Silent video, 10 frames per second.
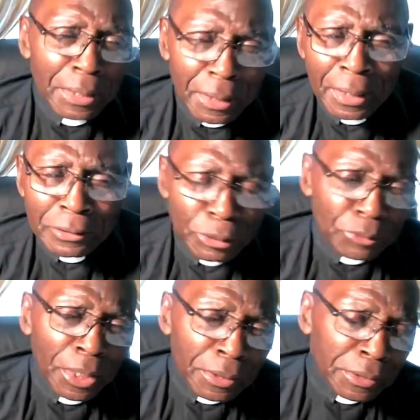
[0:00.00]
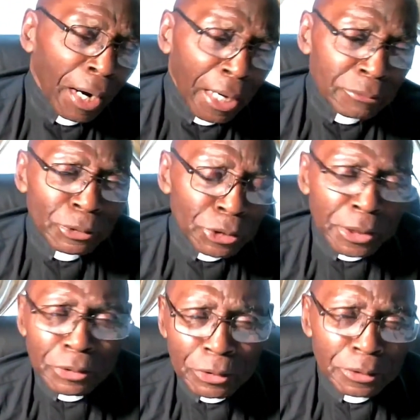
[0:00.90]
Aren't you thank God for
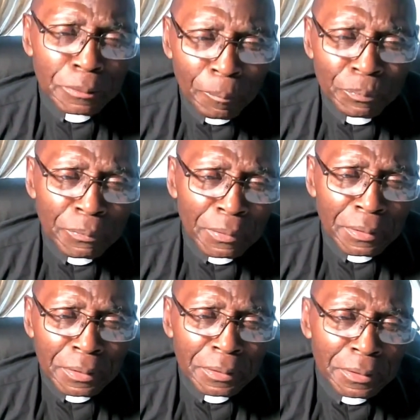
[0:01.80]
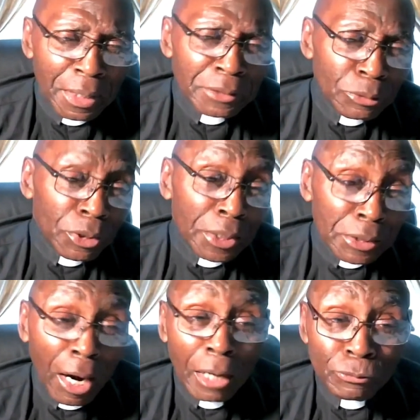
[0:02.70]
Jesus? Aren't you thank
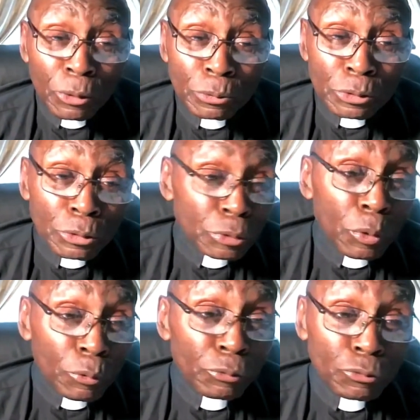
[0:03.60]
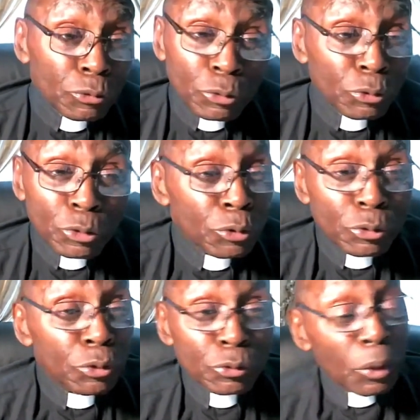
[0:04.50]
God for
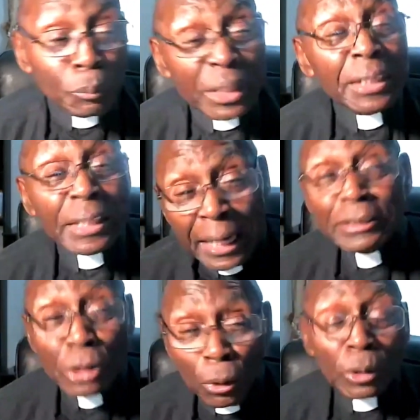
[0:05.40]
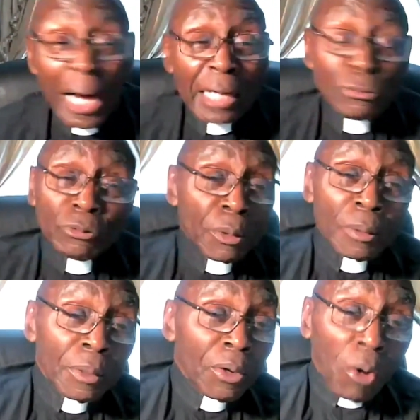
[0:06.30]
for being in your life?
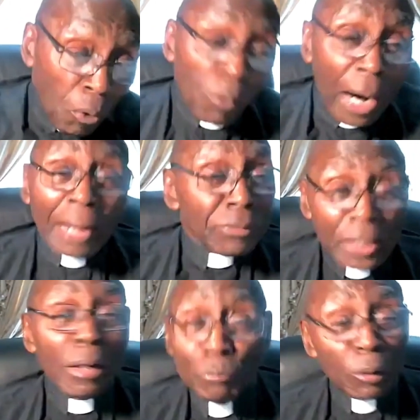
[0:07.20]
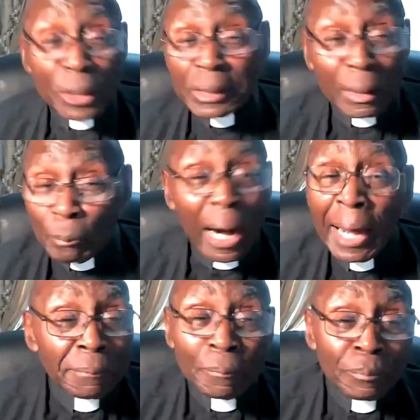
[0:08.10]
Oh, I think I'm going to be in mine.